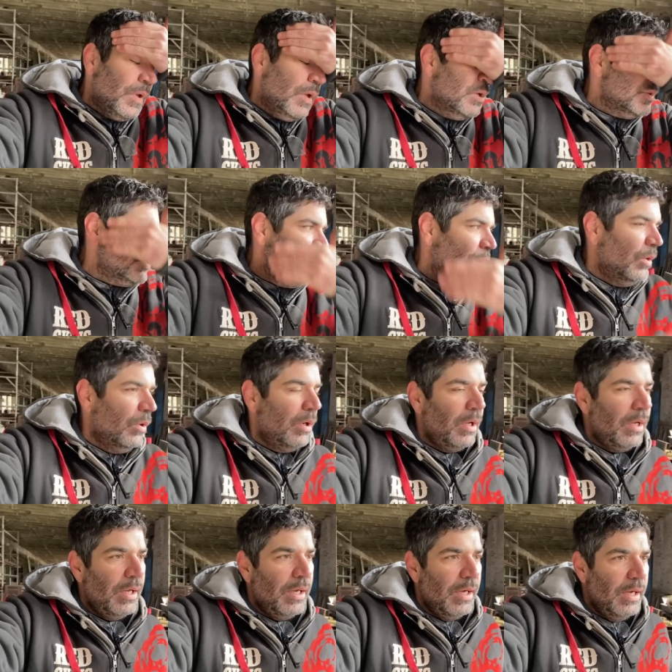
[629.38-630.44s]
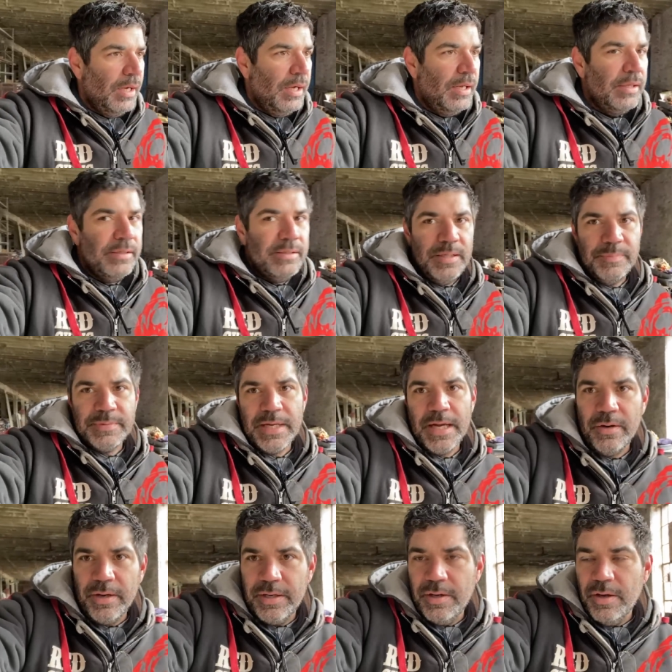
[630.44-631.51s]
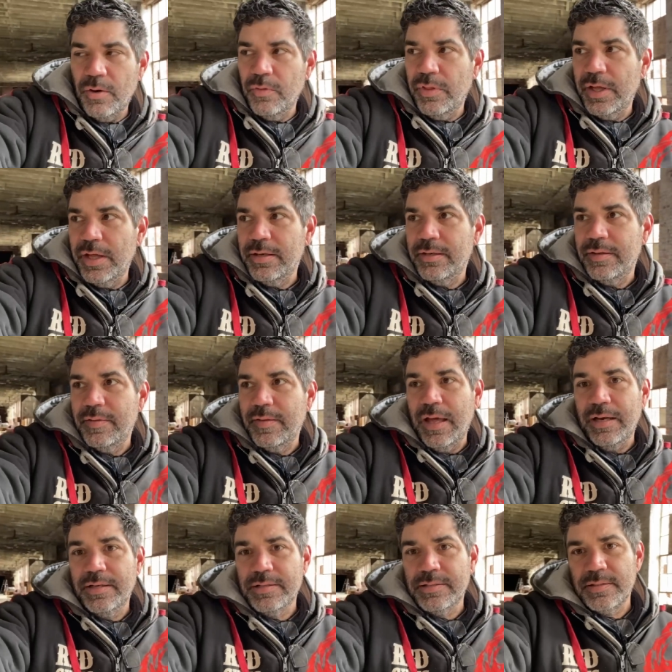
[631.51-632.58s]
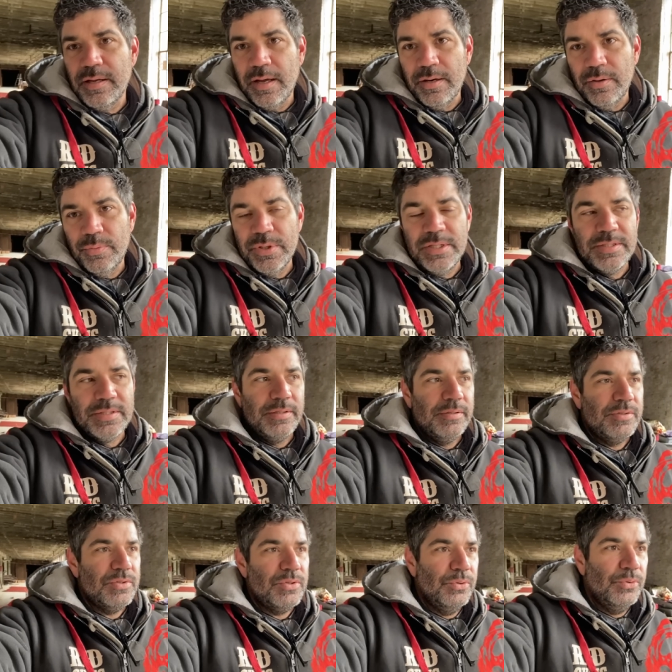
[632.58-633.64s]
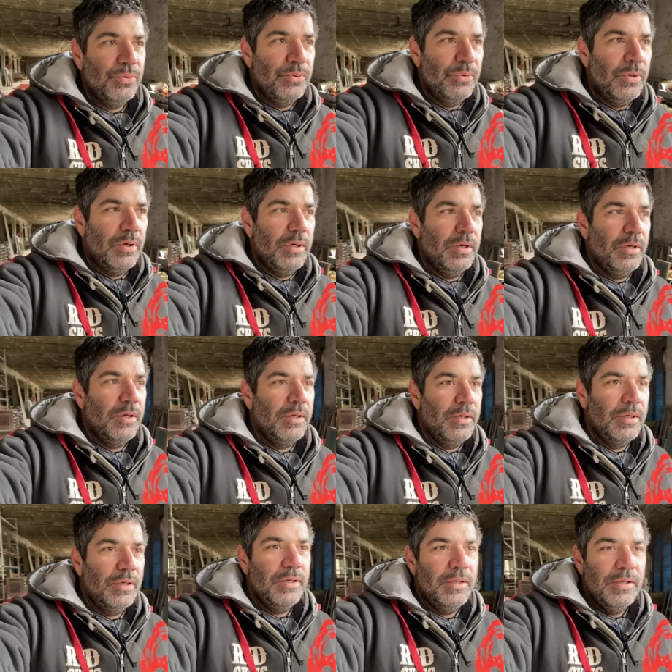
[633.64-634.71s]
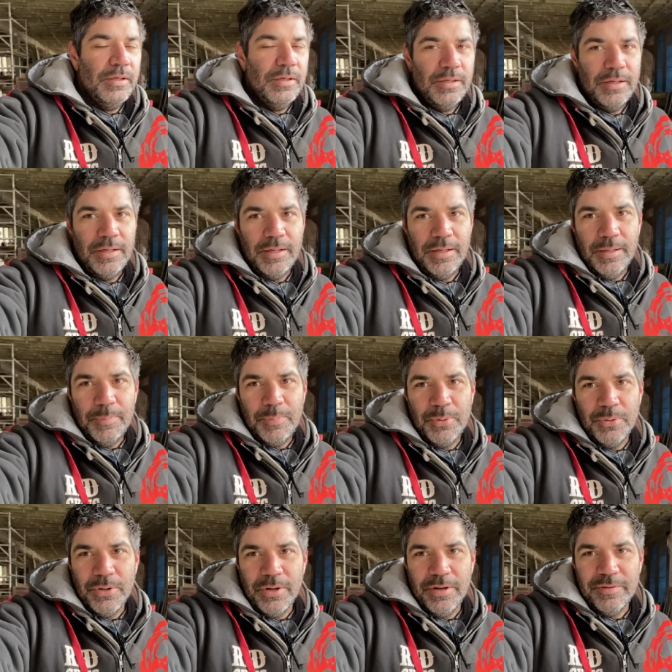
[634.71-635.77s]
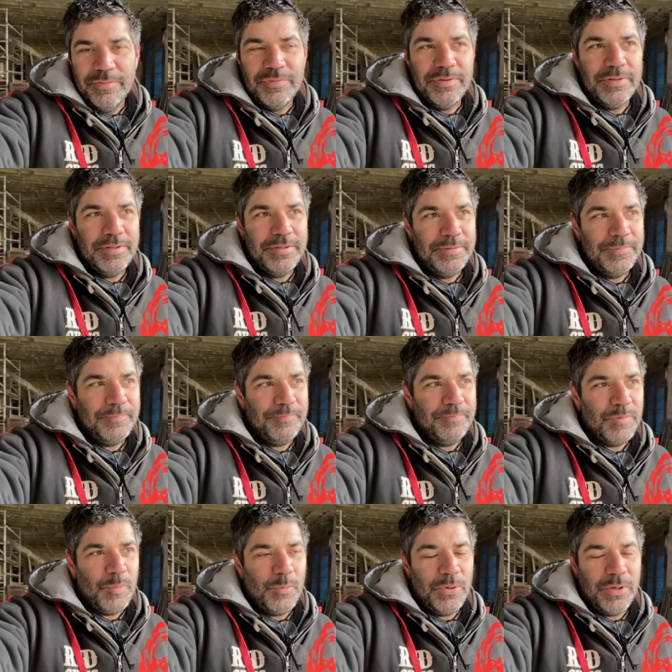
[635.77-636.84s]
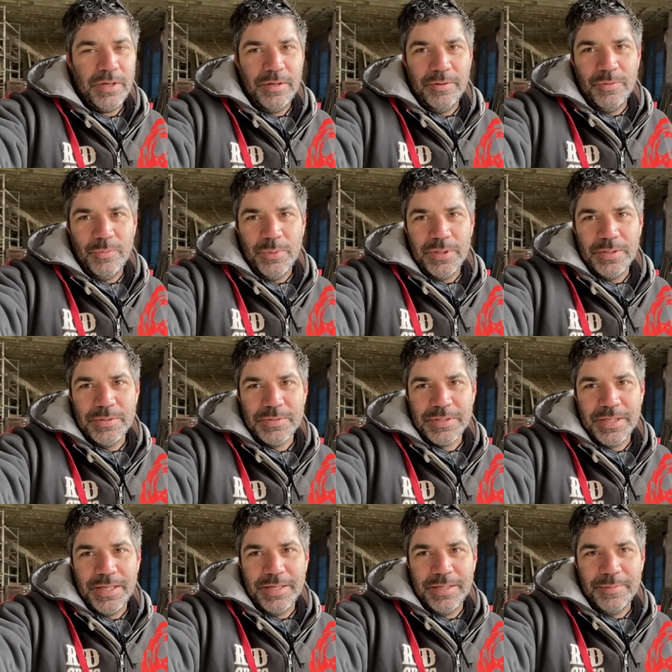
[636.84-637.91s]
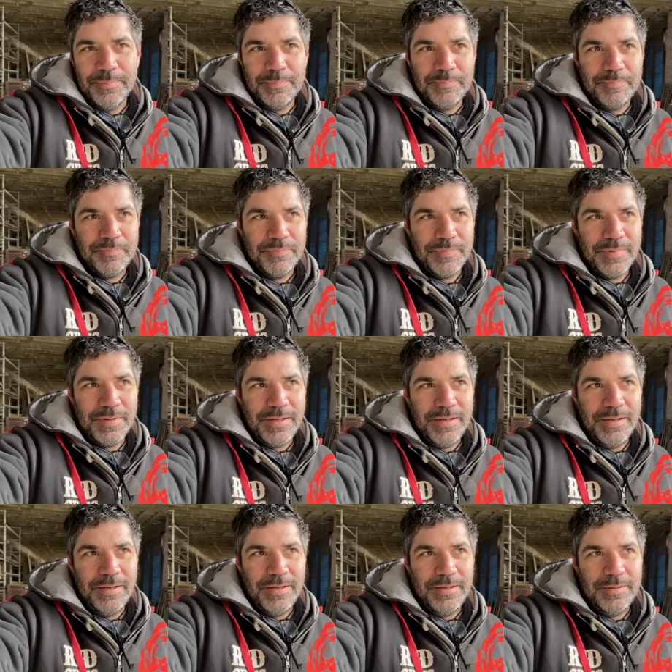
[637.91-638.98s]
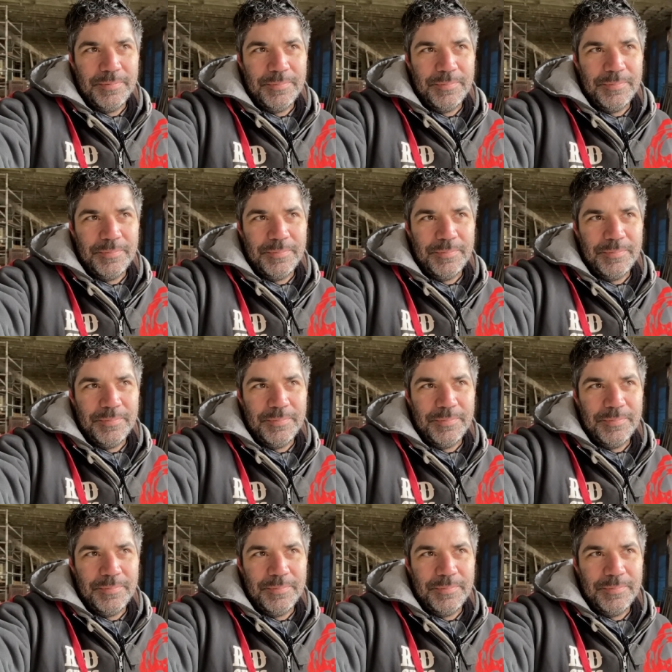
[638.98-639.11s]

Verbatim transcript: So uh, deep down, I know that that is not a reason to uh, put off working on the windows and getting them, uh,